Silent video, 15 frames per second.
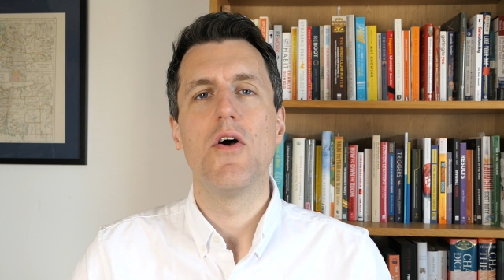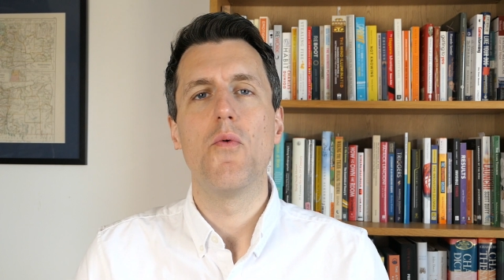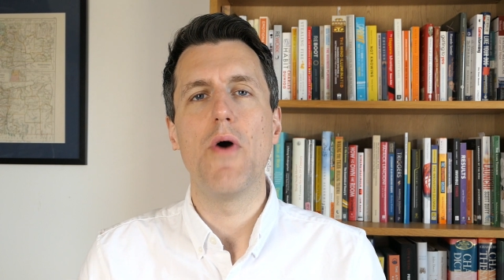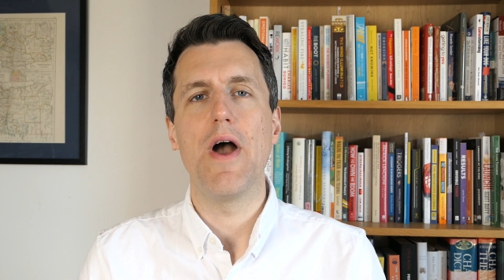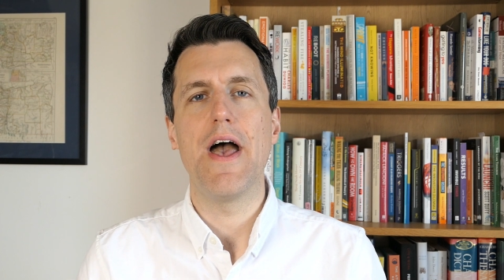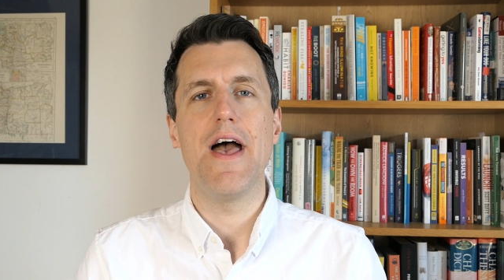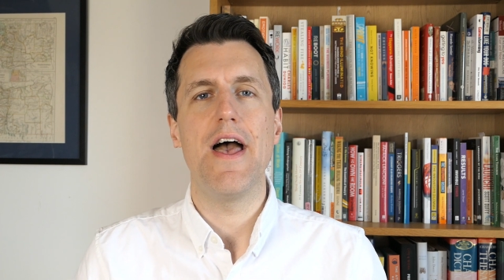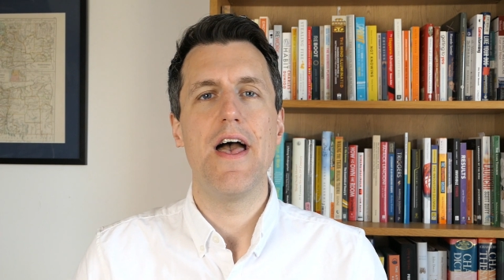
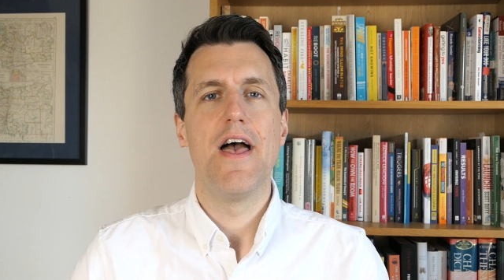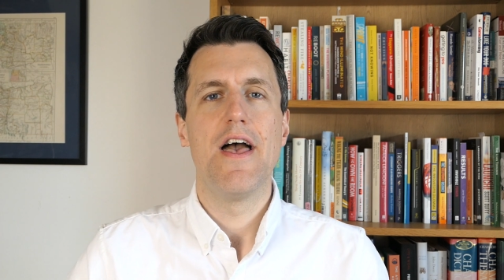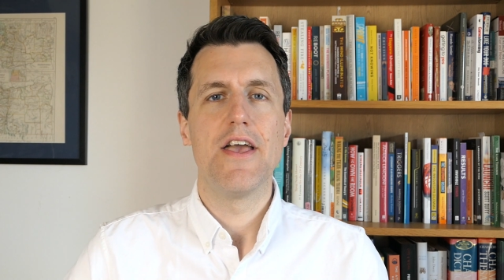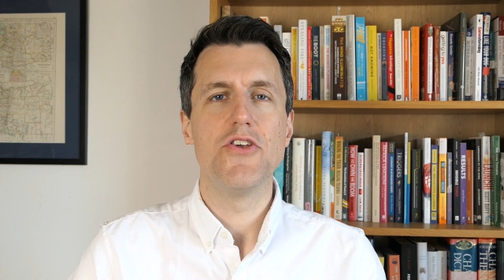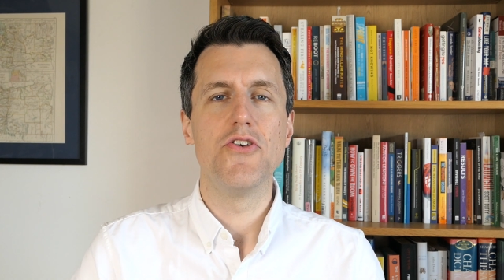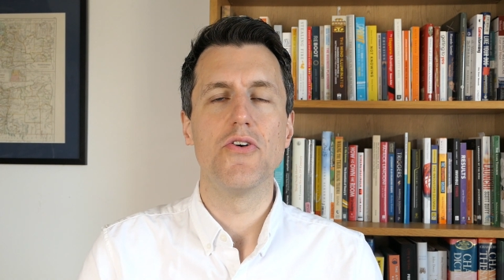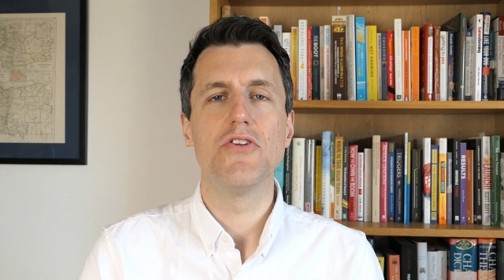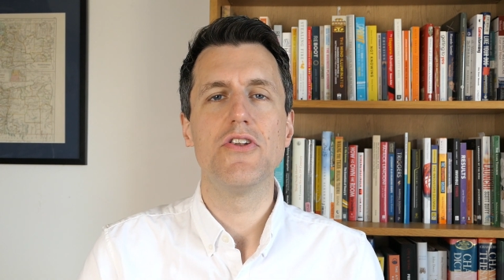where
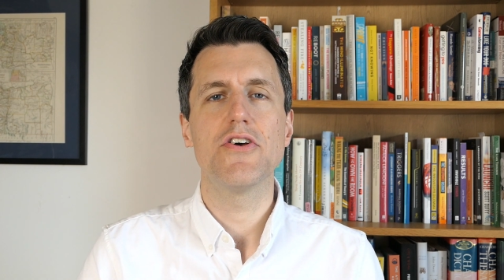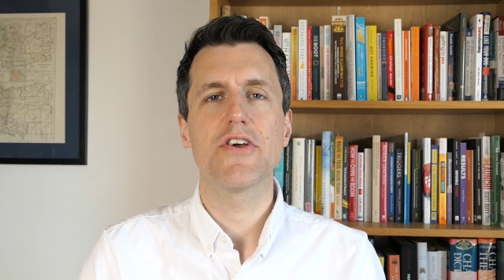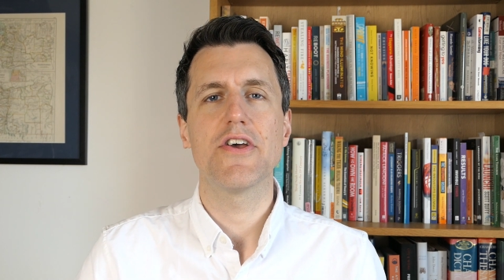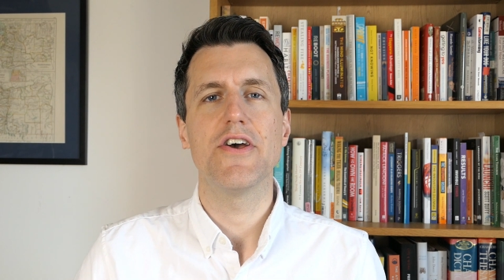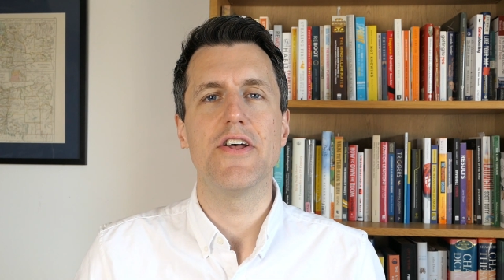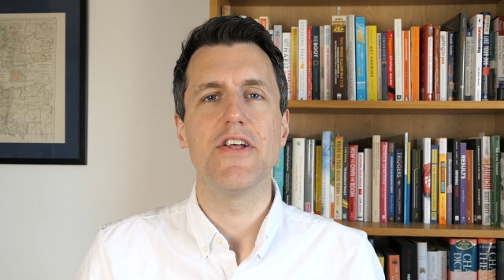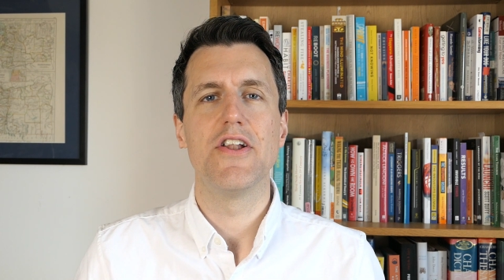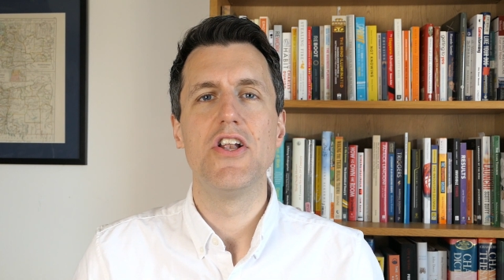you'll look
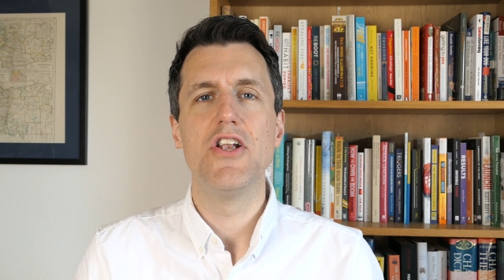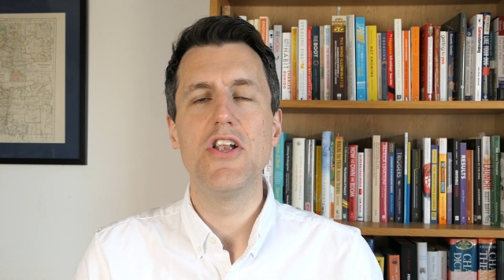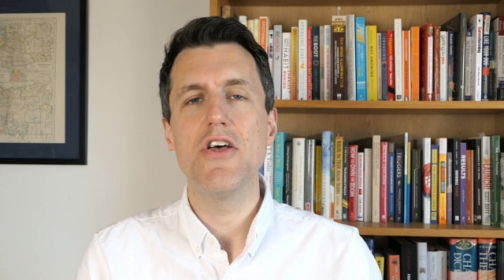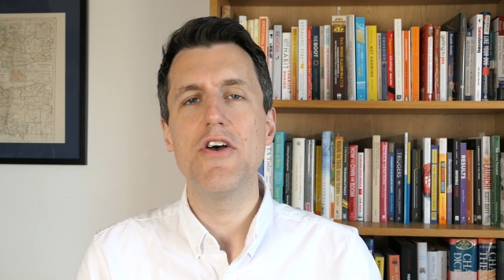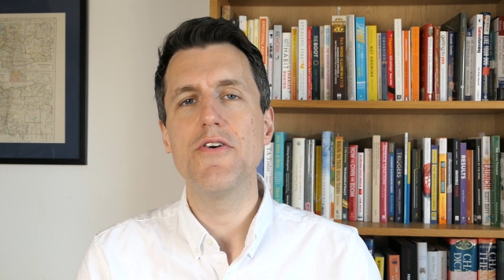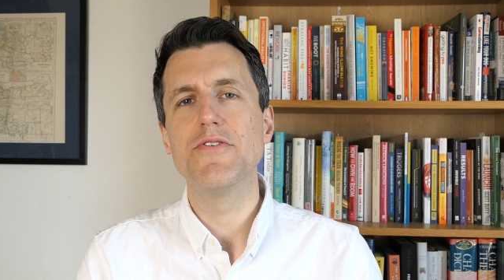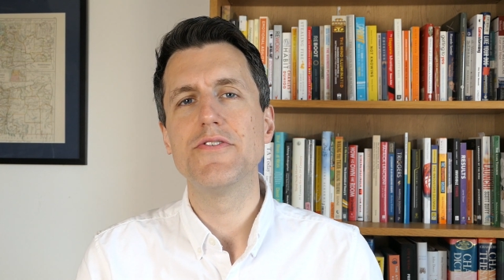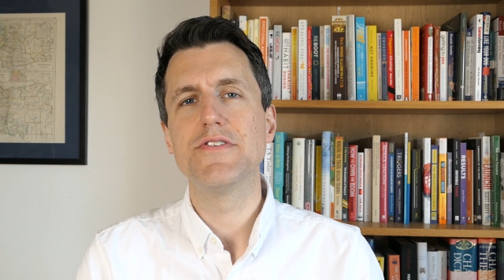at
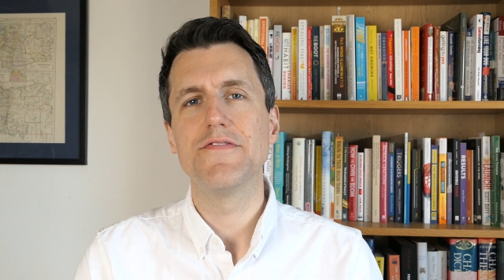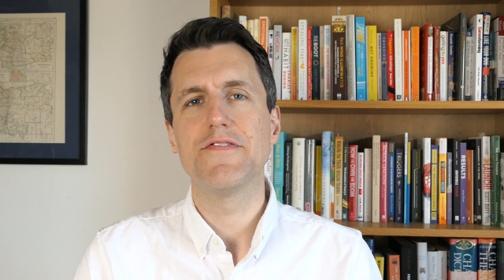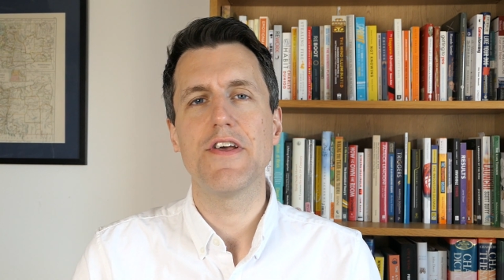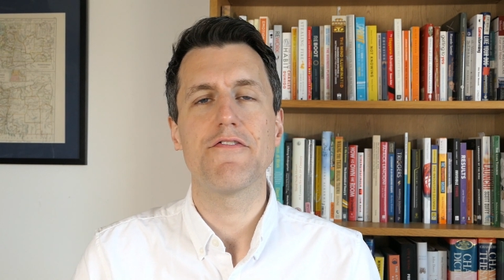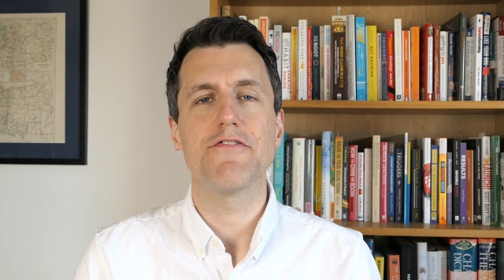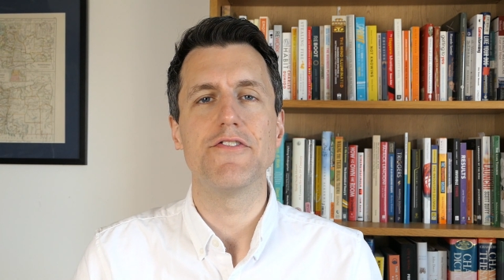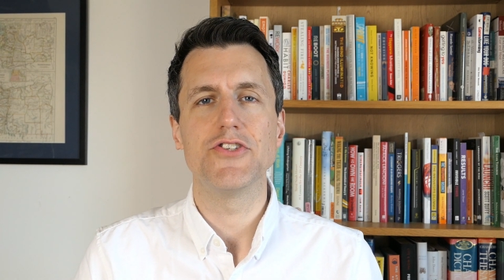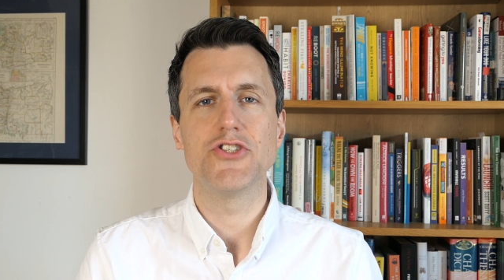loads of
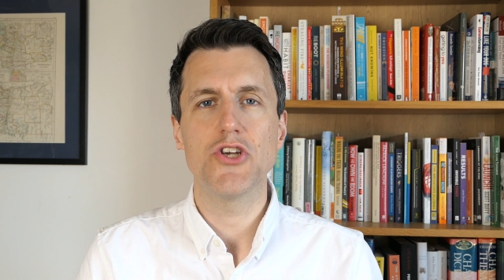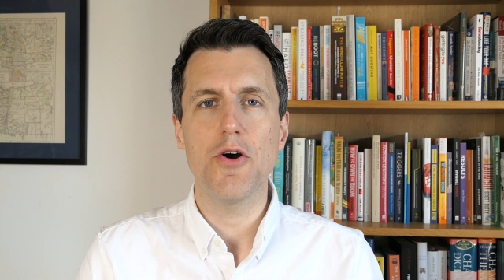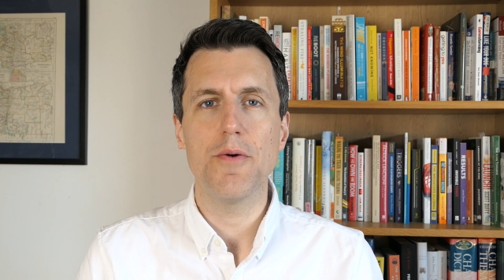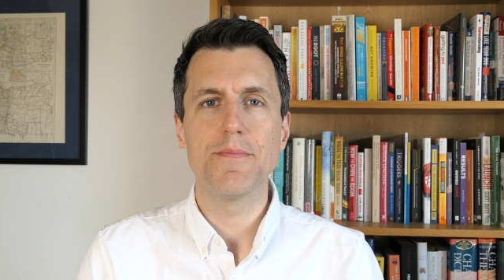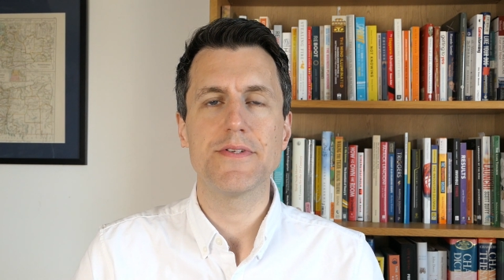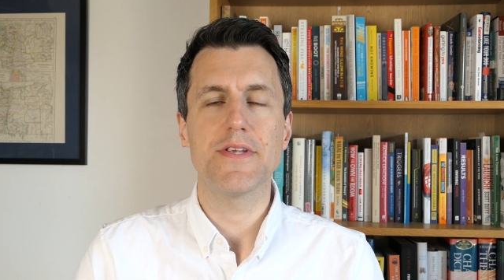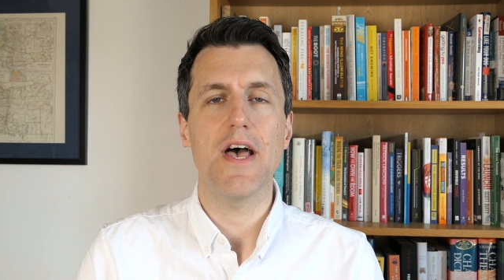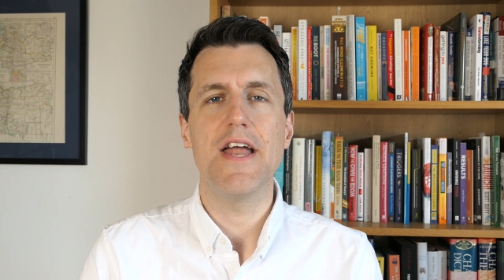different
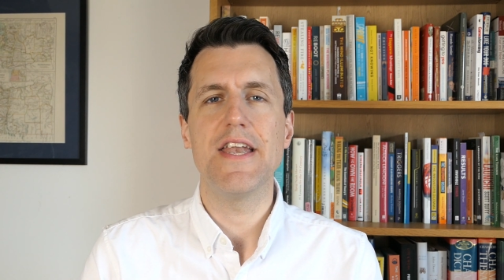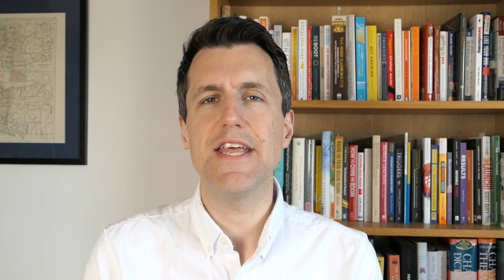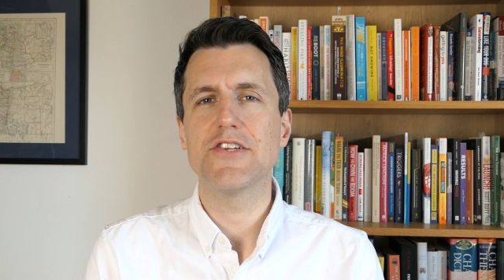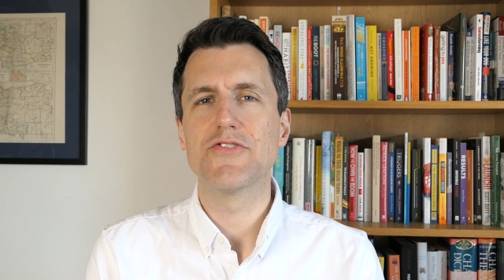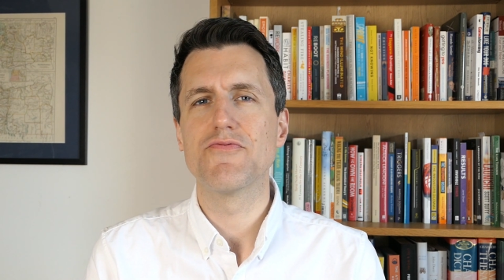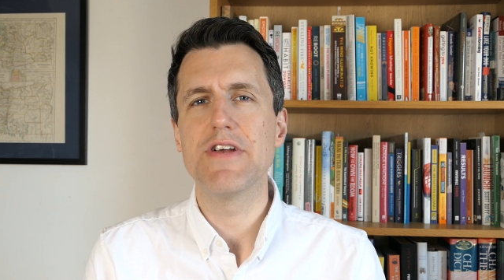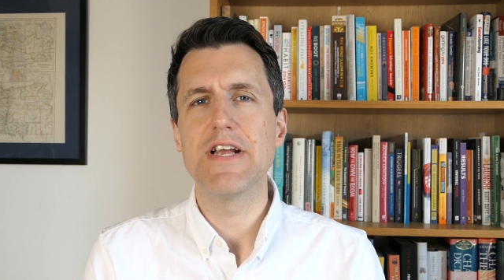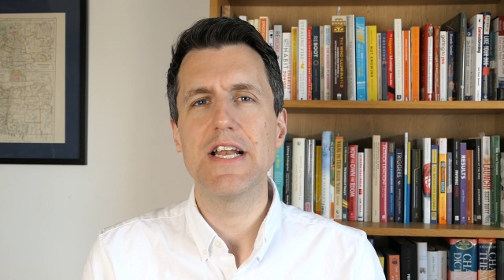jobs and
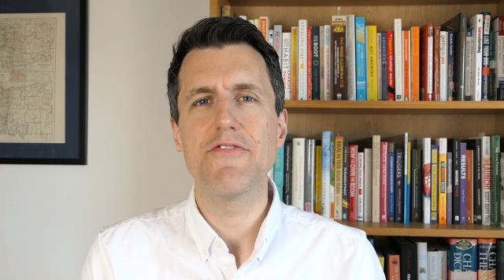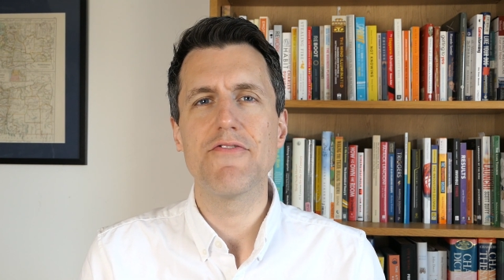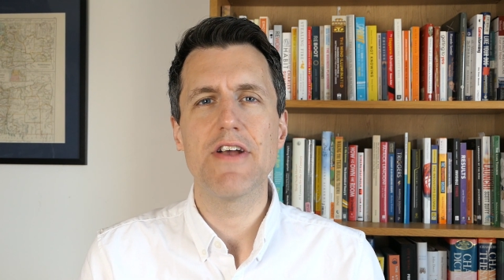it's really,